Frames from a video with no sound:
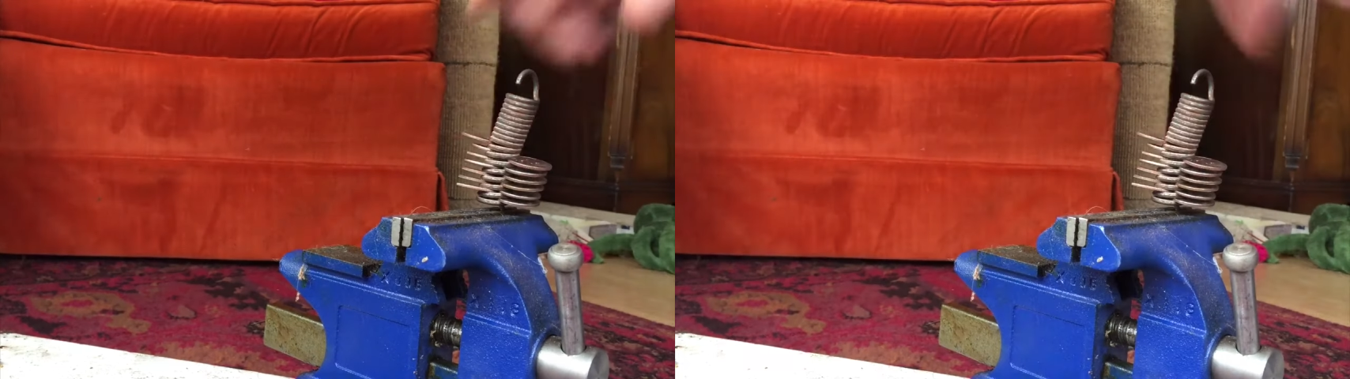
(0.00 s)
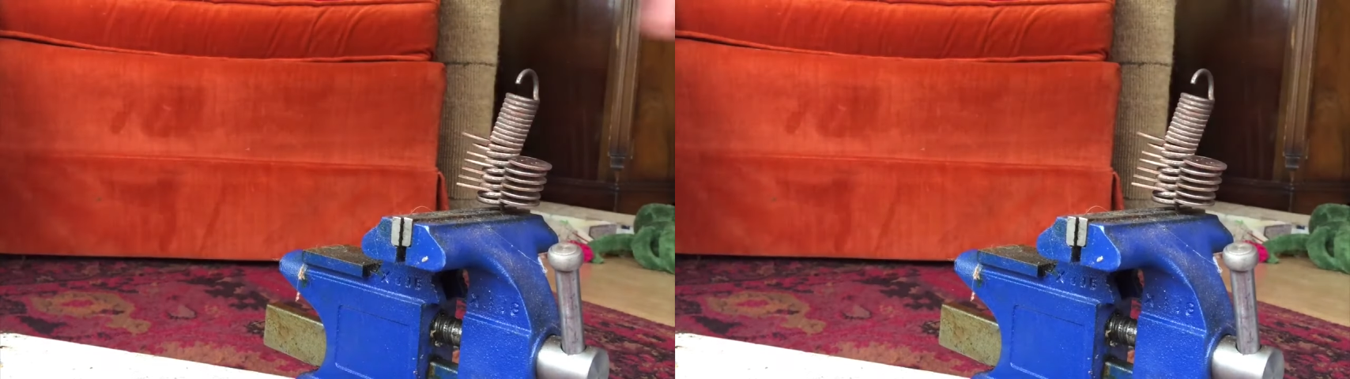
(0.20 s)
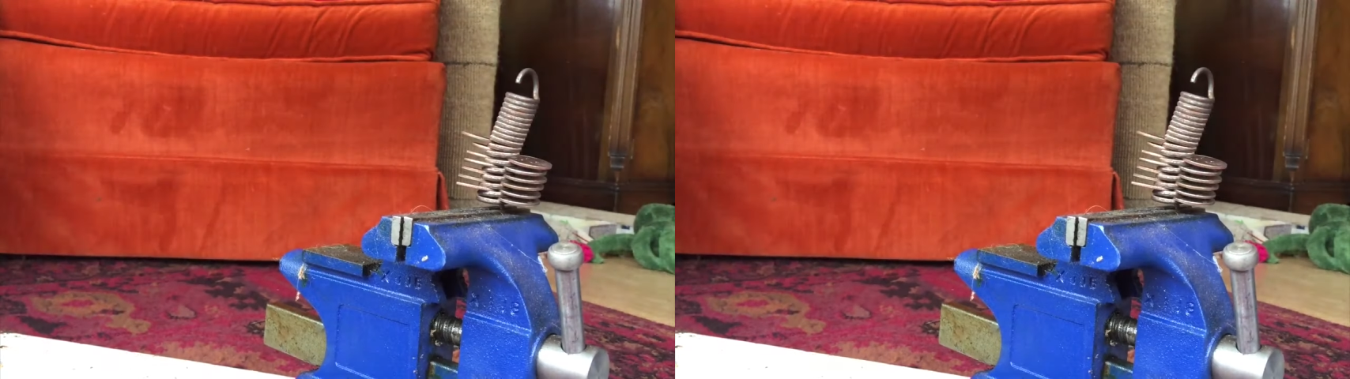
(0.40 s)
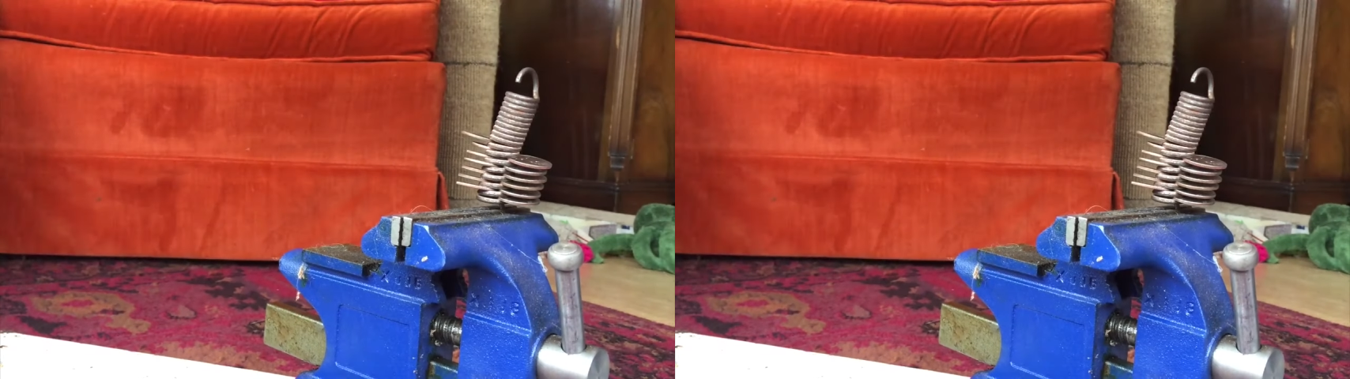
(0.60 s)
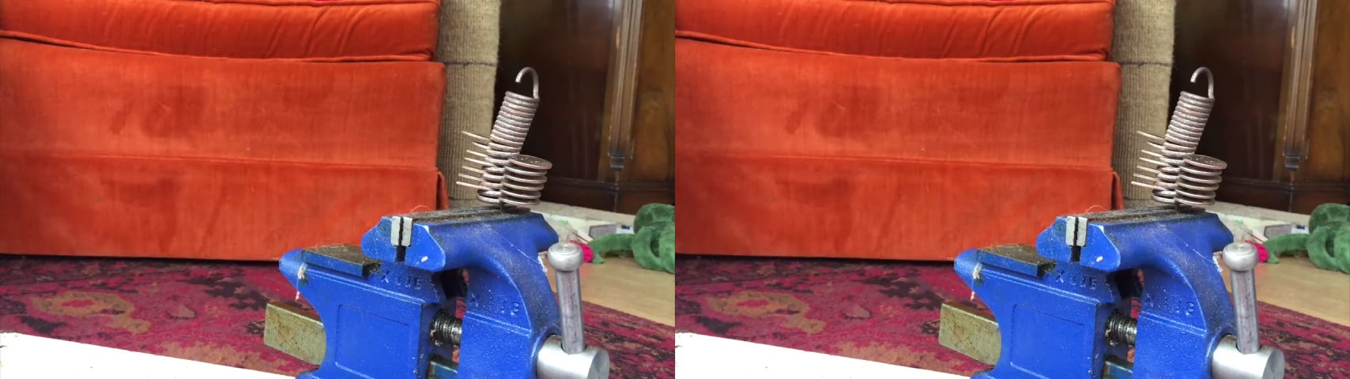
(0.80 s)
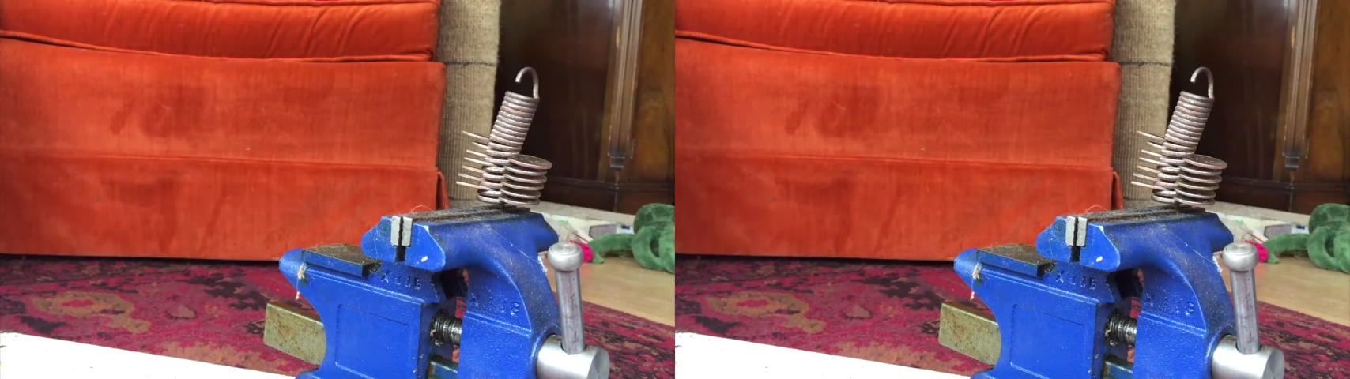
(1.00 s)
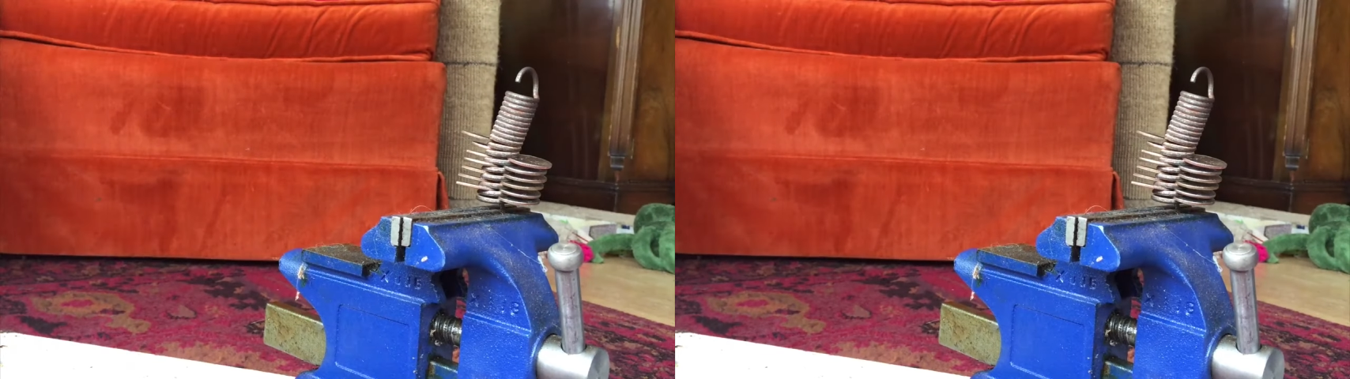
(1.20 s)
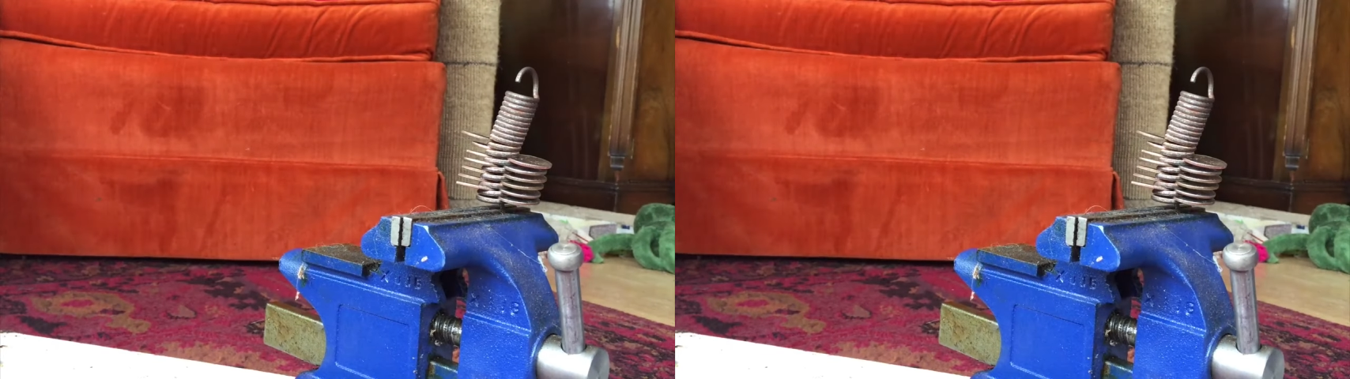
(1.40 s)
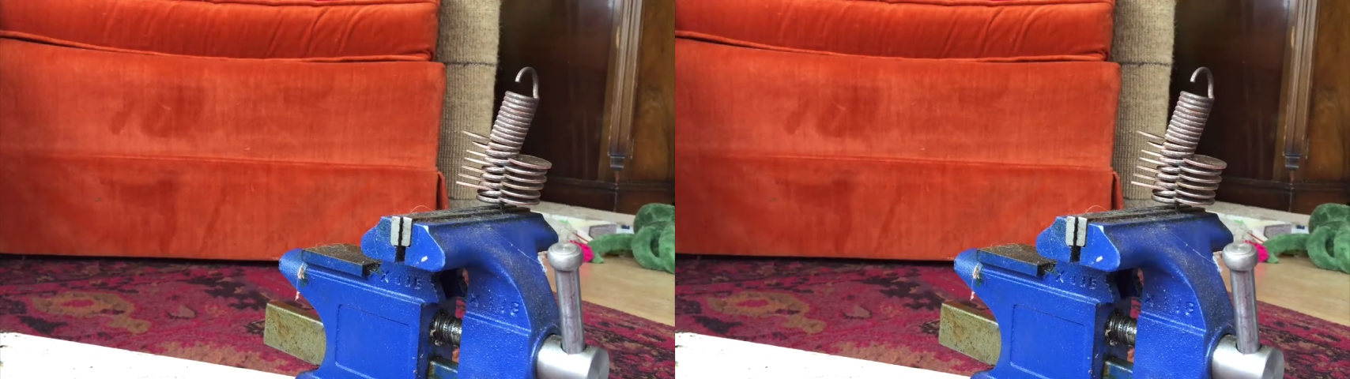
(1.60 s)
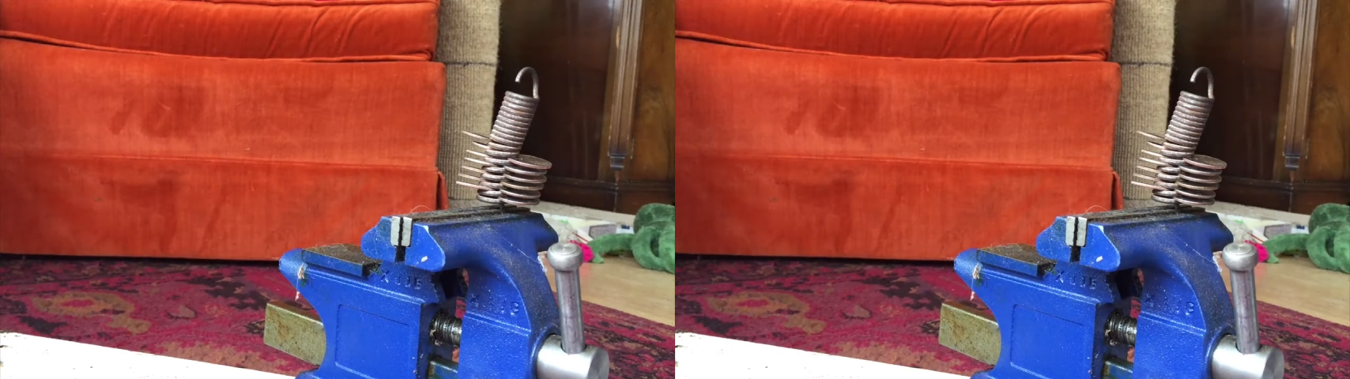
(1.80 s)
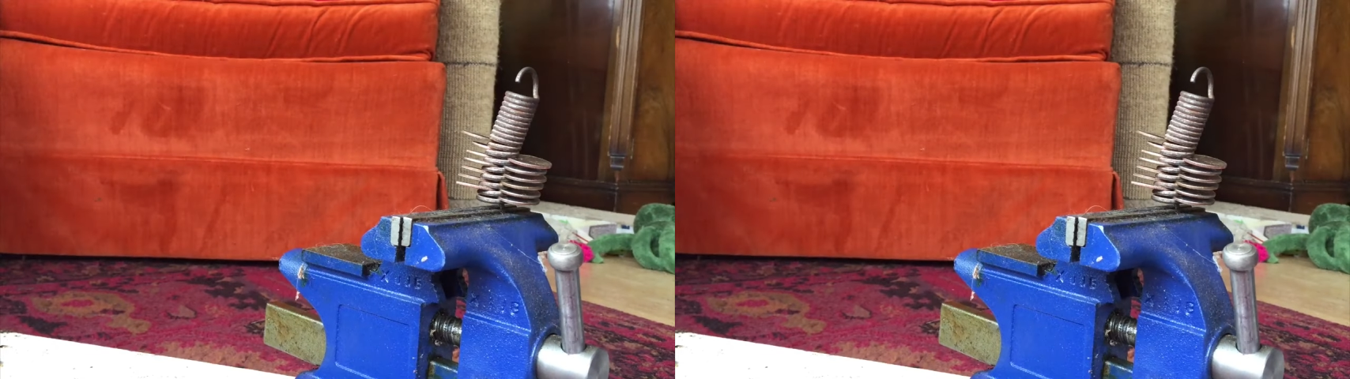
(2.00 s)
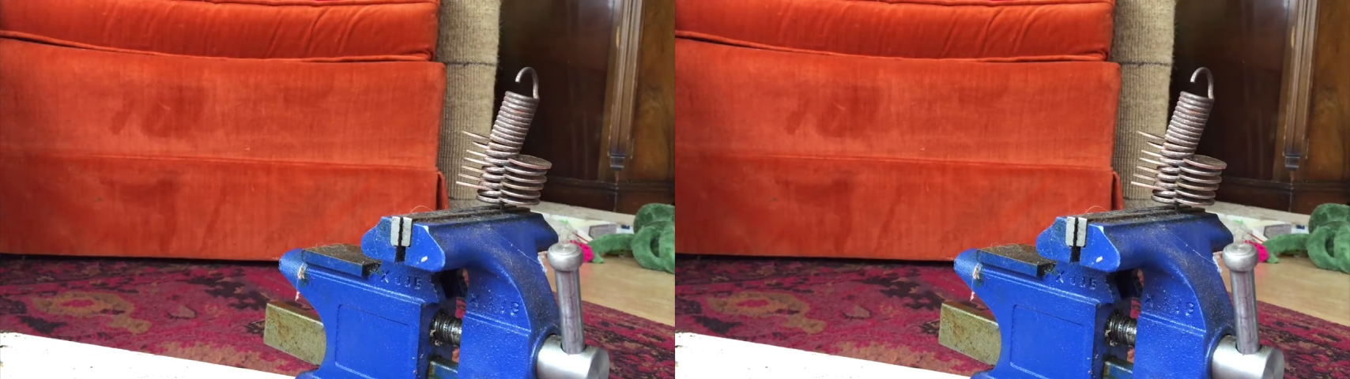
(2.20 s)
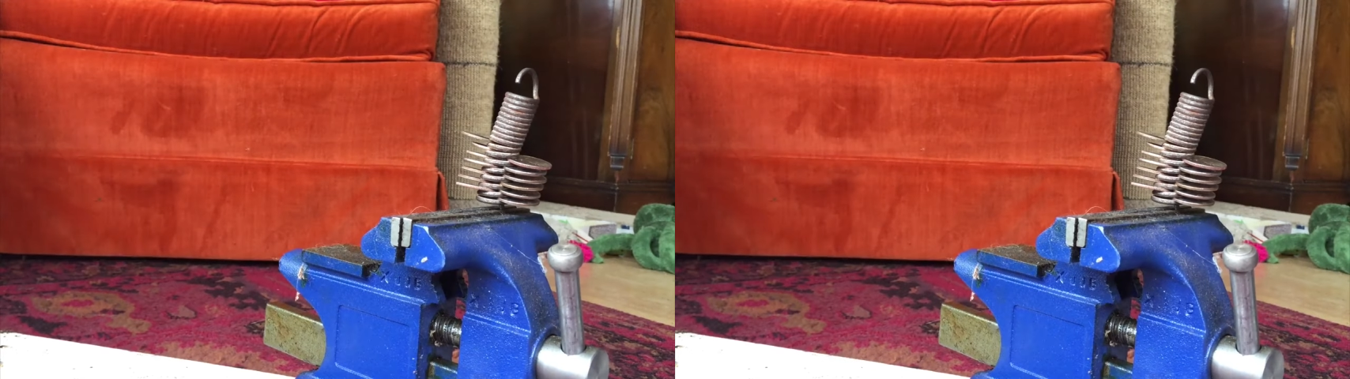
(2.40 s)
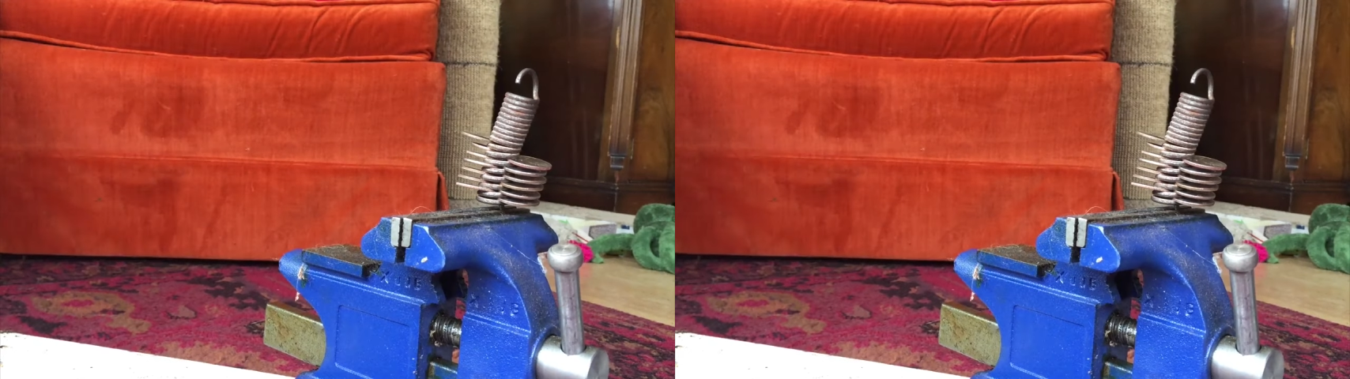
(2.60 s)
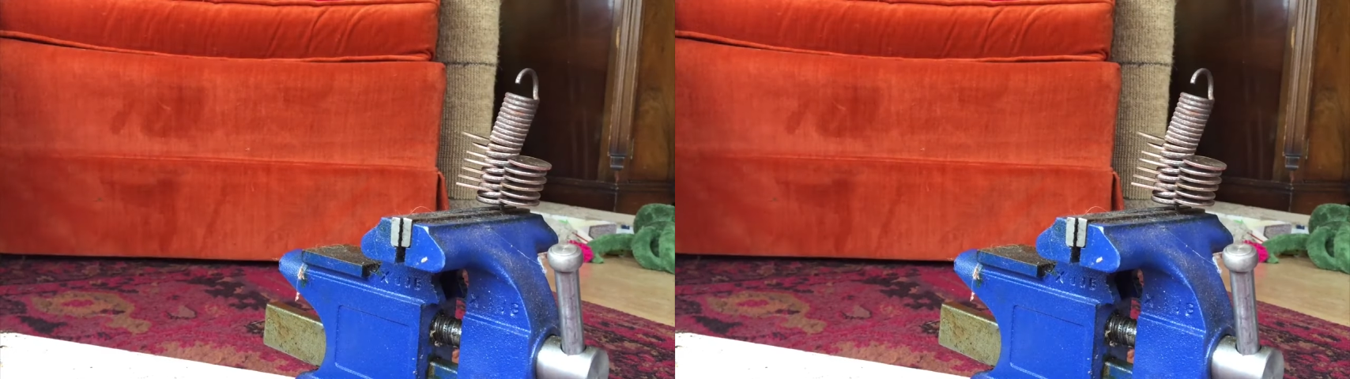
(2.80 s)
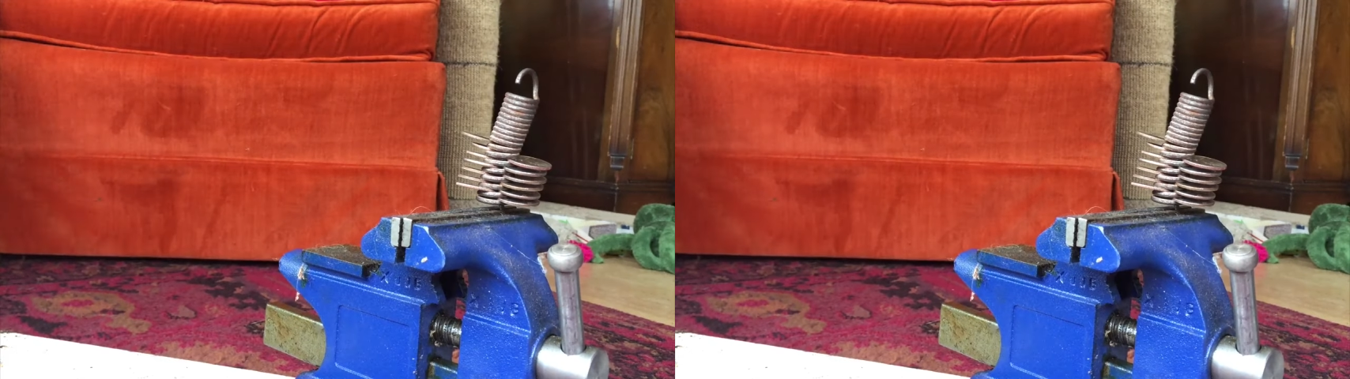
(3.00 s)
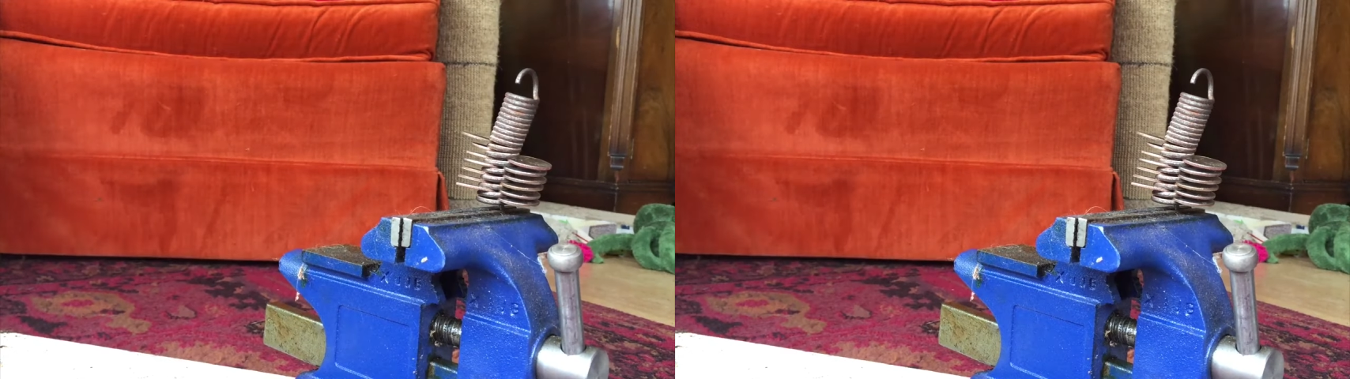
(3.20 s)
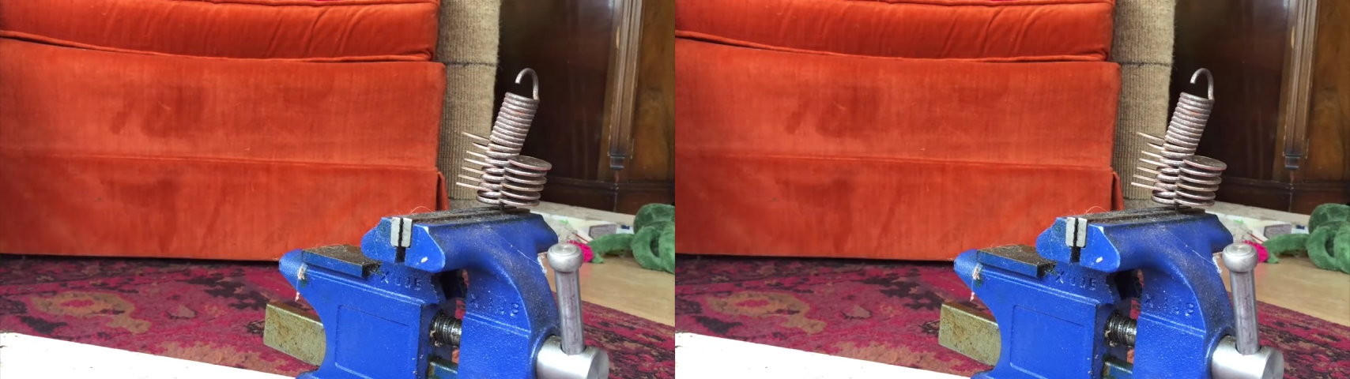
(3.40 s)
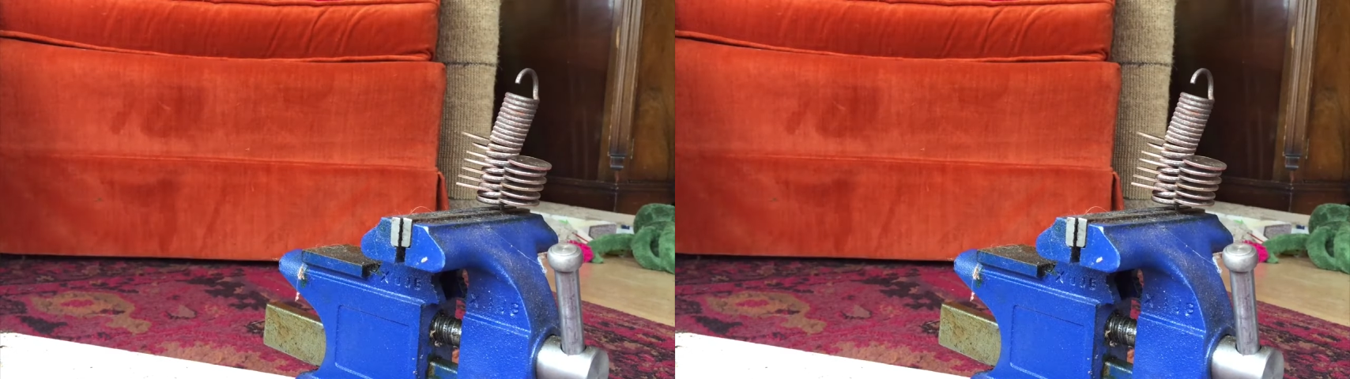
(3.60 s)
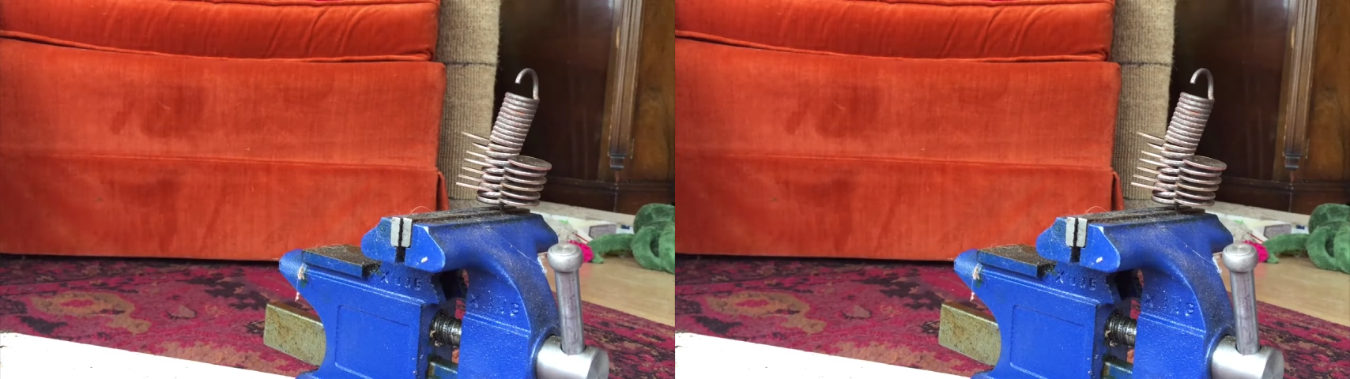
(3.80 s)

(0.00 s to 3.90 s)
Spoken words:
[unreadable: no face in view]